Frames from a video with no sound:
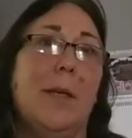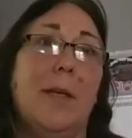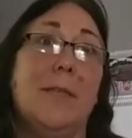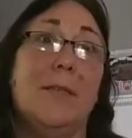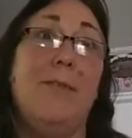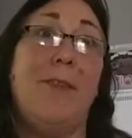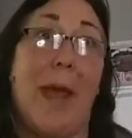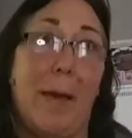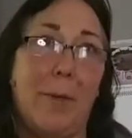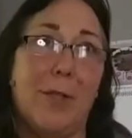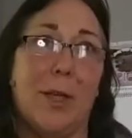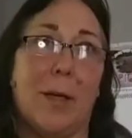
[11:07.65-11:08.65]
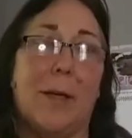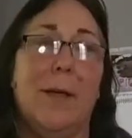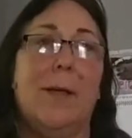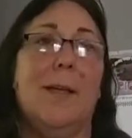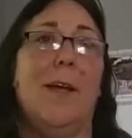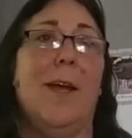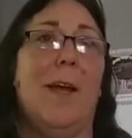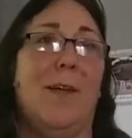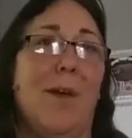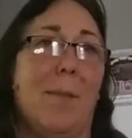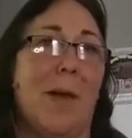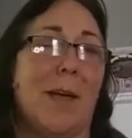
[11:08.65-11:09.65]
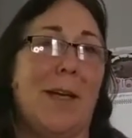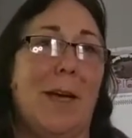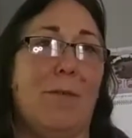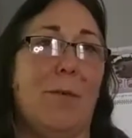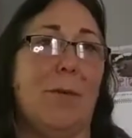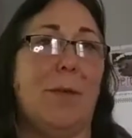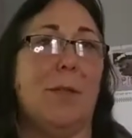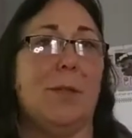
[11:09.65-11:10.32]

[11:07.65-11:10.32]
and it's damaging if I'm not careful with it.